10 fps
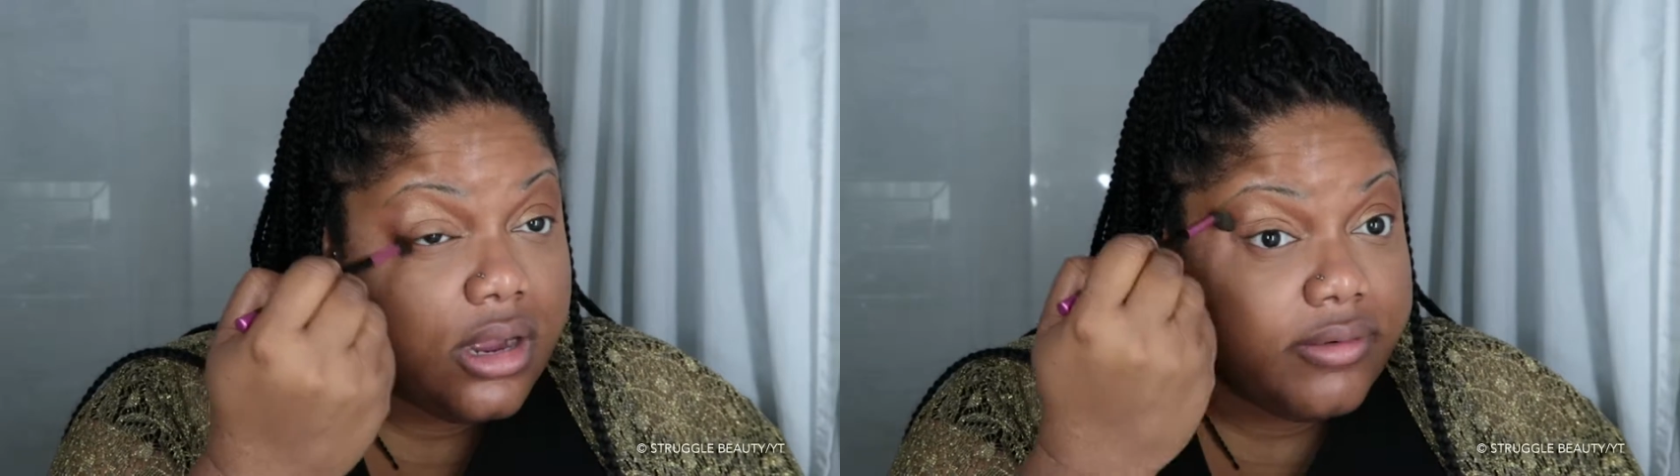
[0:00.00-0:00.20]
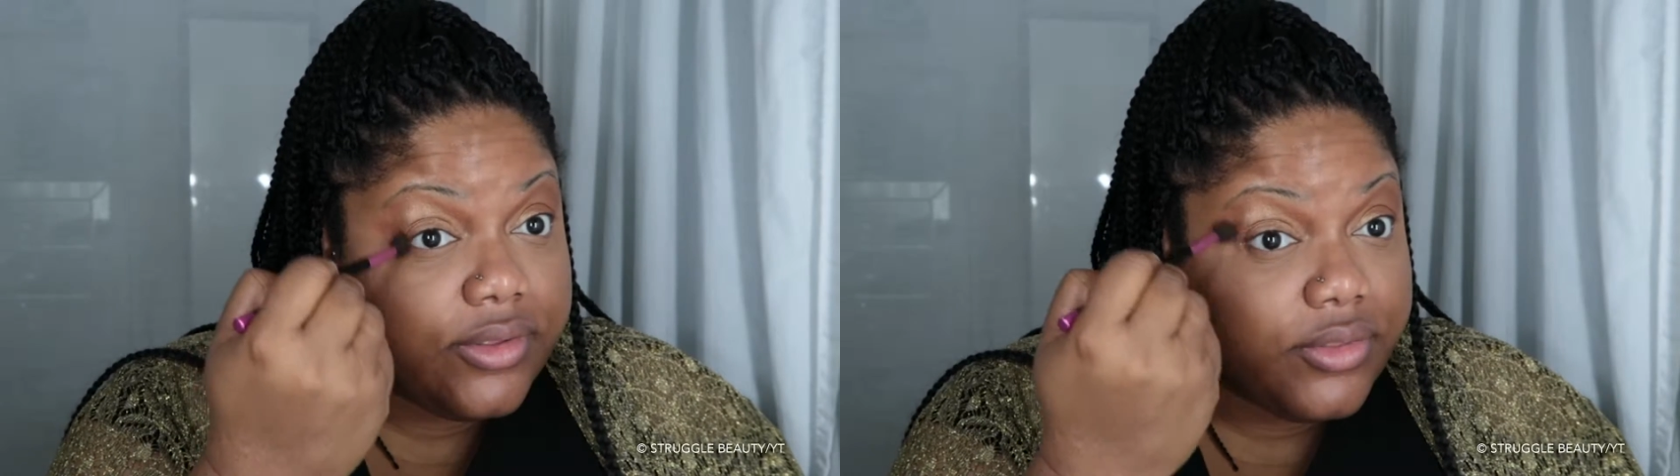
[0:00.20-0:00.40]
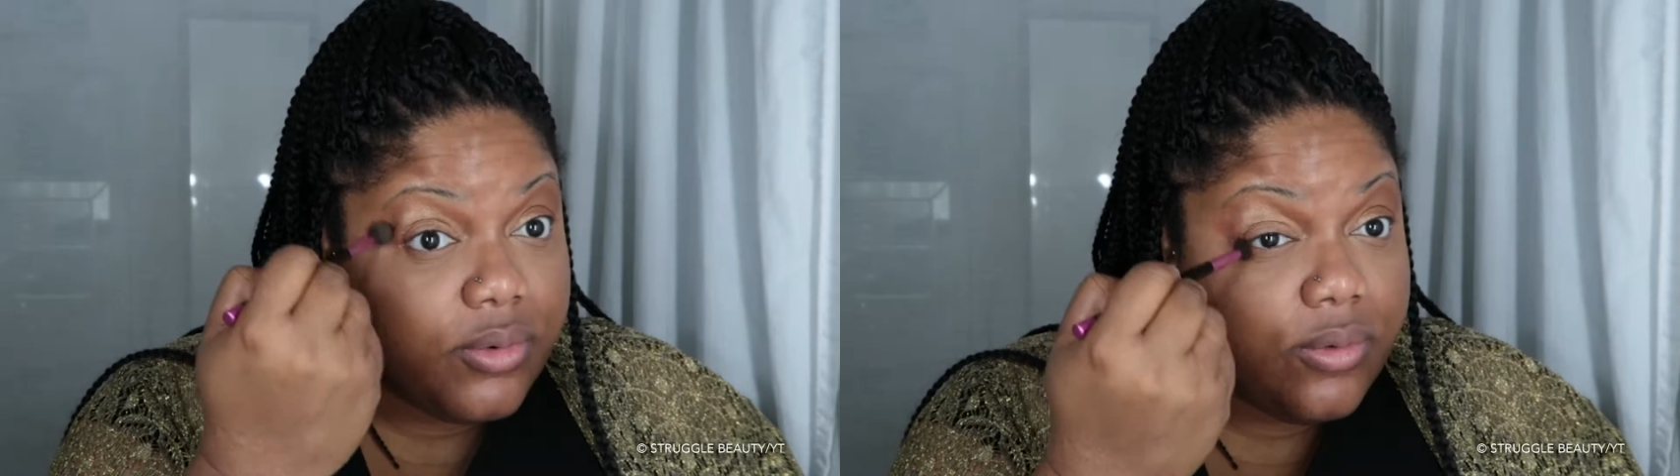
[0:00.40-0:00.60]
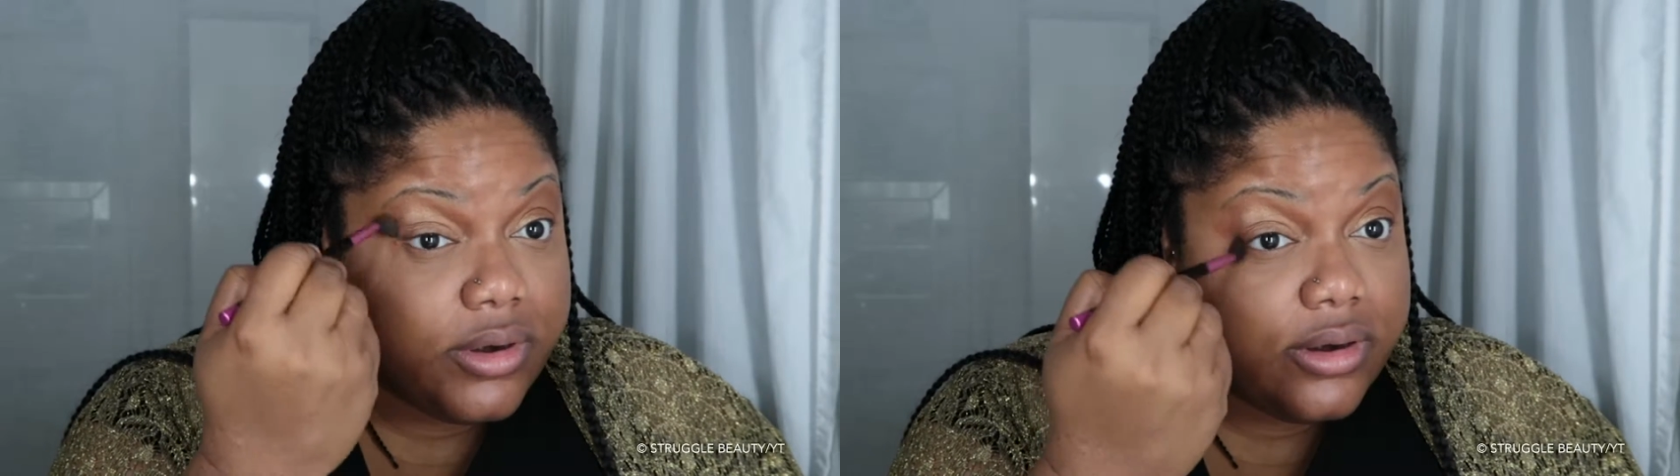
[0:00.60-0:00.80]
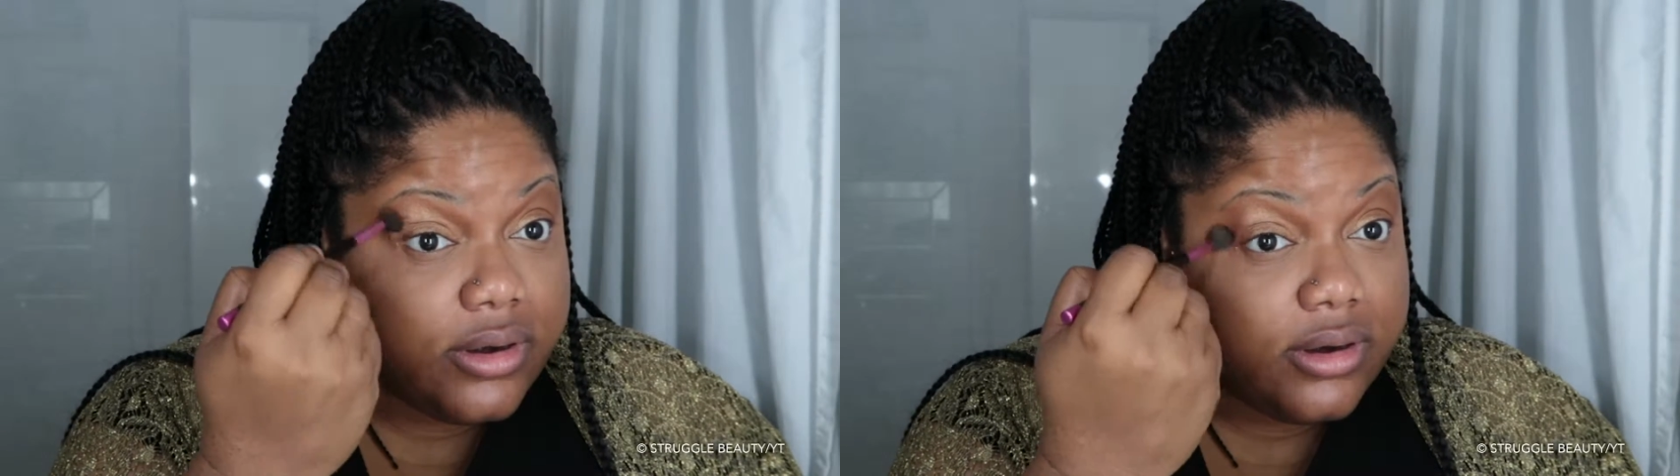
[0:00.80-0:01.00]
around the
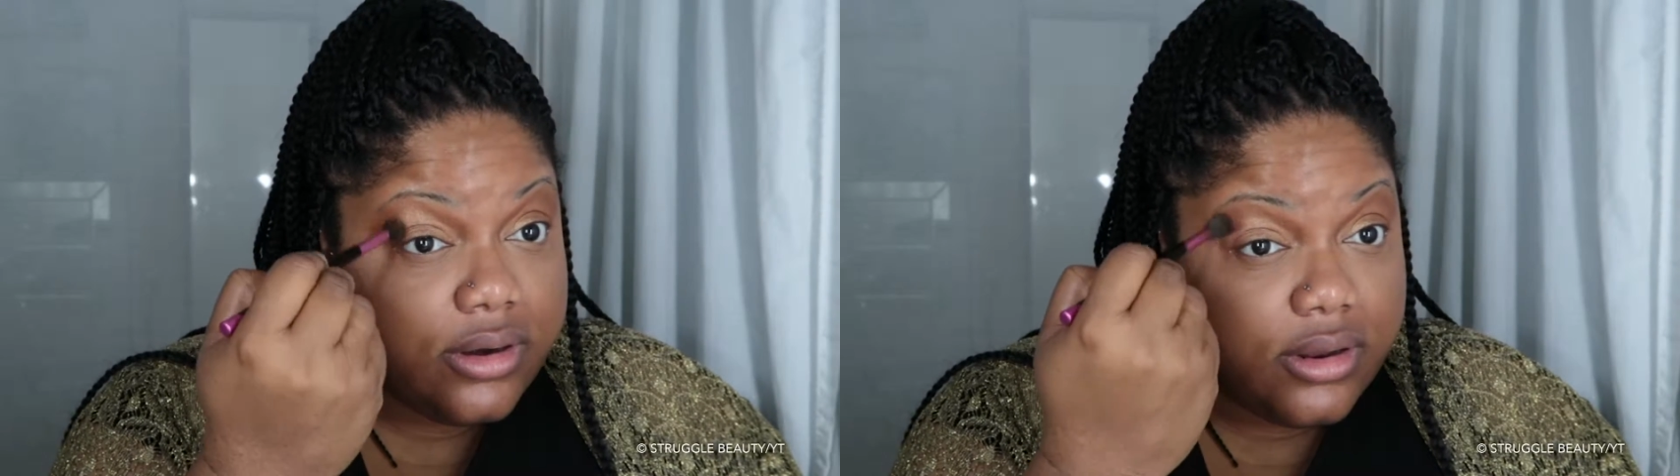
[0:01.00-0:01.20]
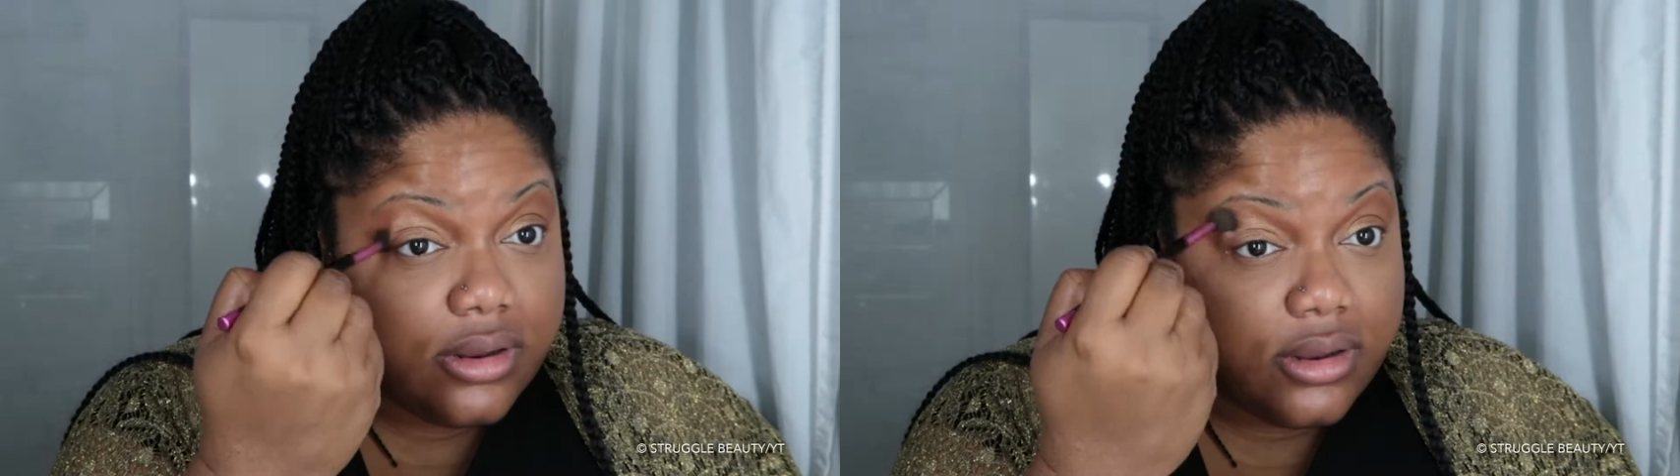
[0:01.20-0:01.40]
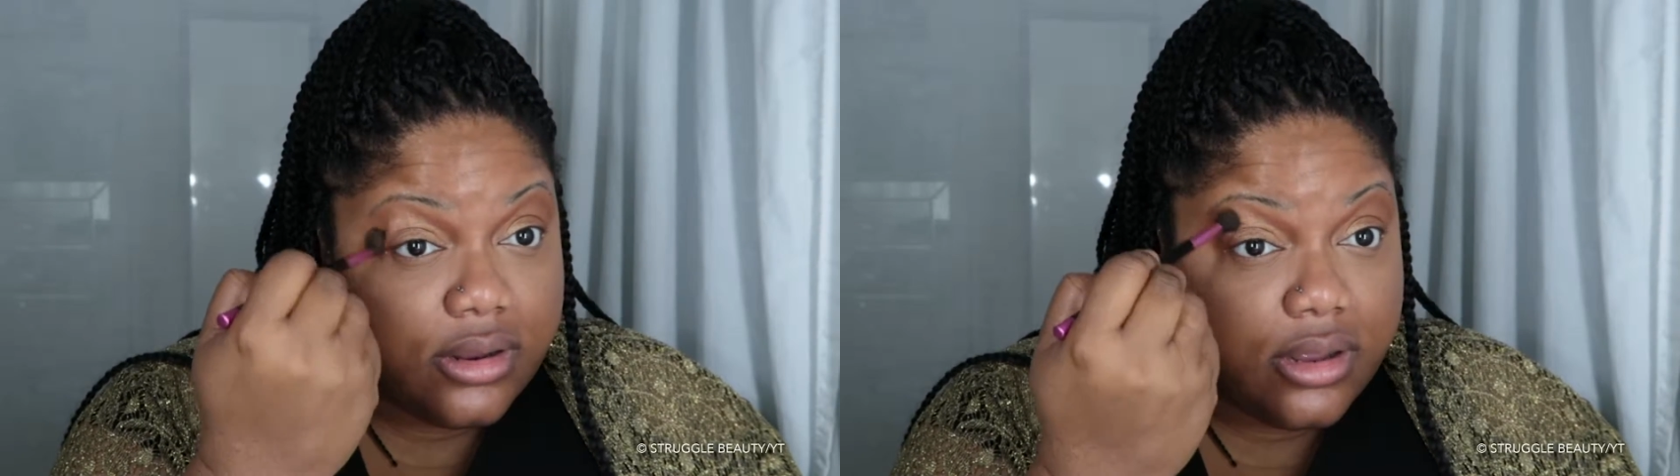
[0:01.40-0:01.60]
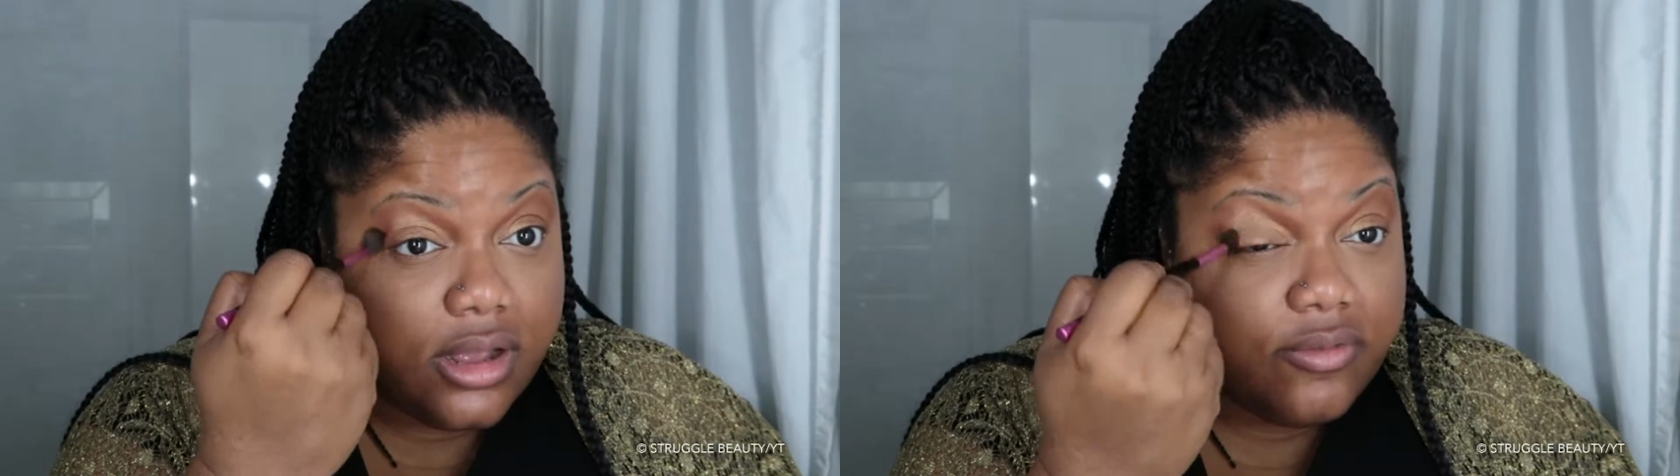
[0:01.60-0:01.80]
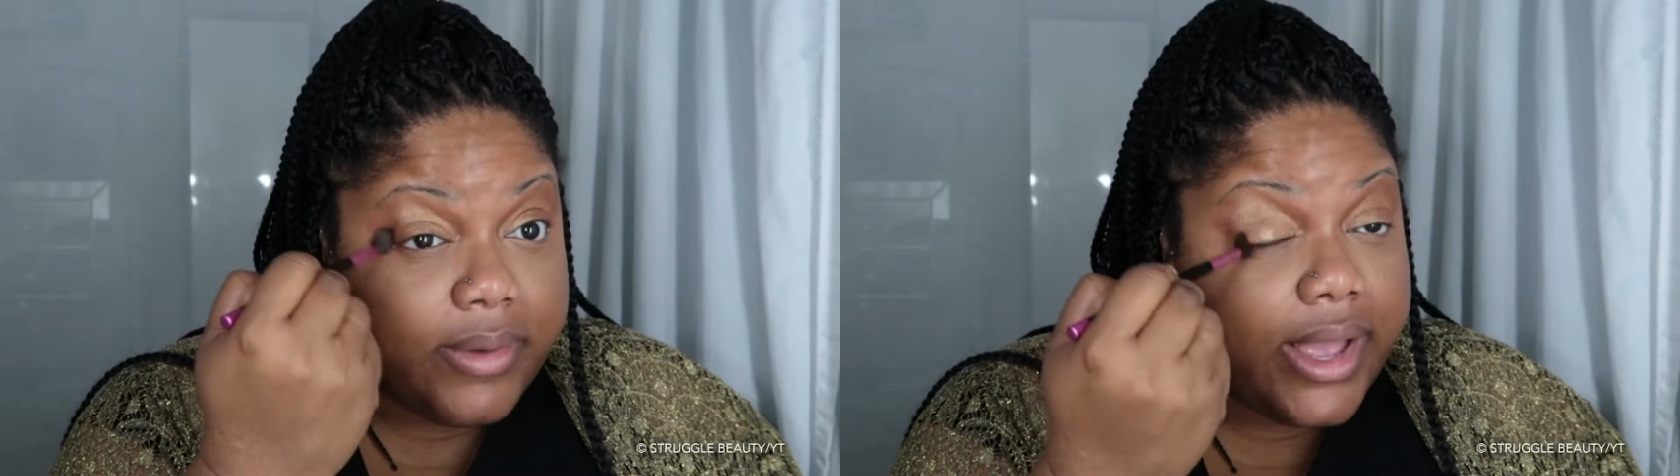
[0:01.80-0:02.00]
corner
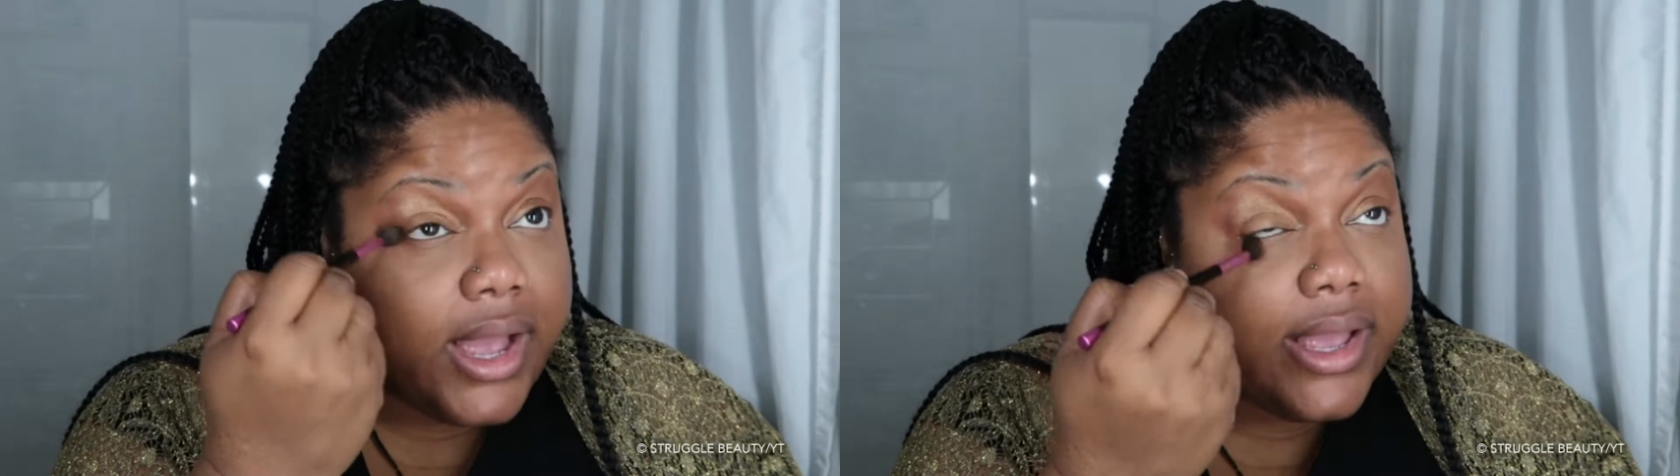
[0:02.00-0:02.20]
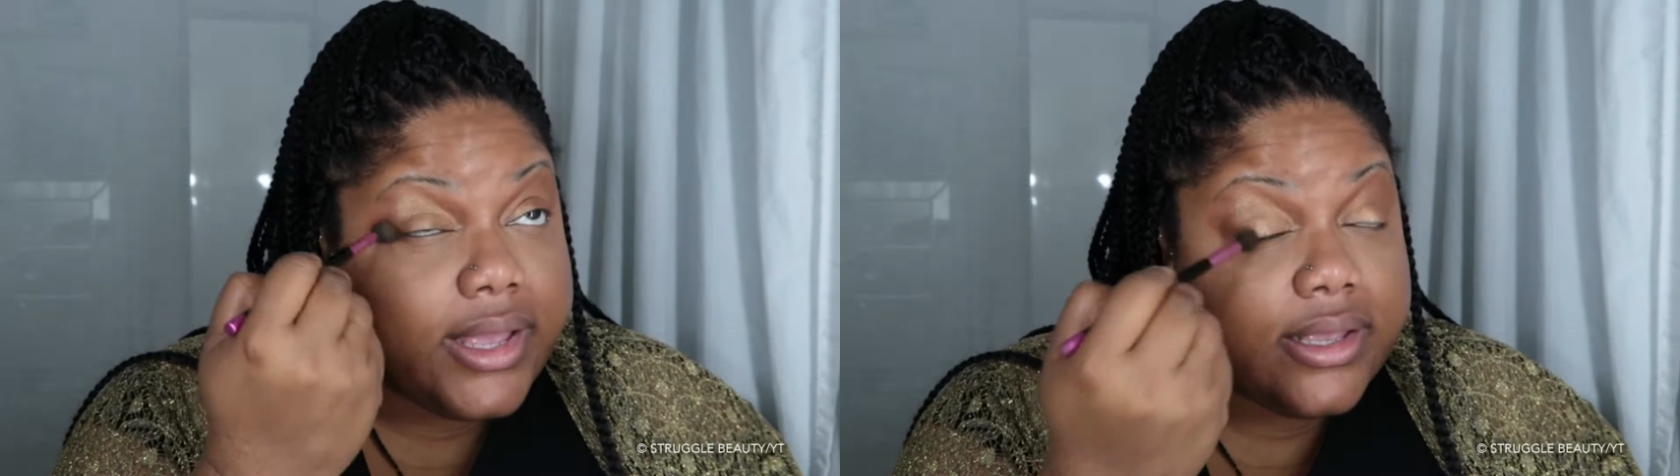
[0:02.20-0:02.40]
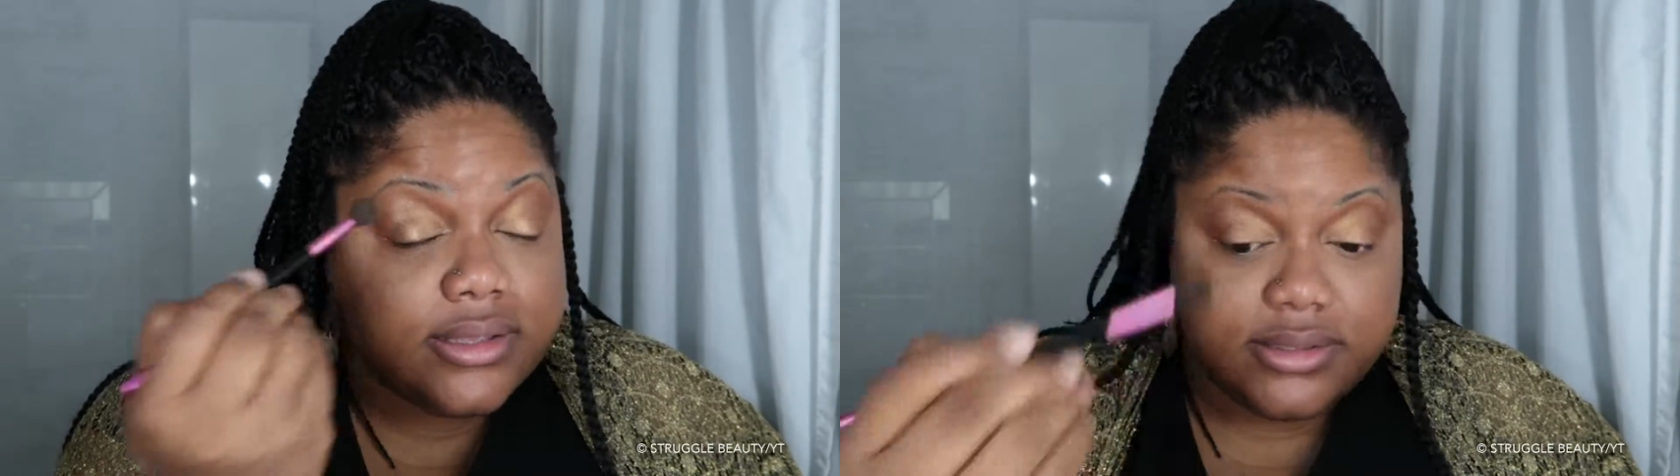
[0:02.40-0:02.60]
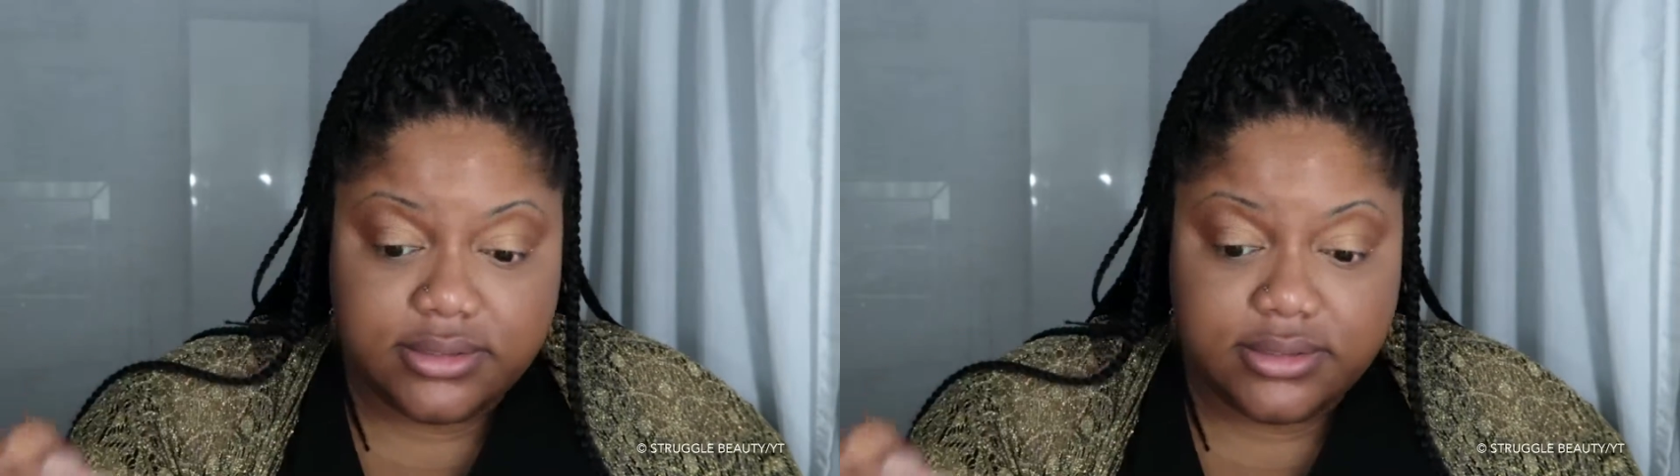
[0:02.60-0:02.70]
of my eye.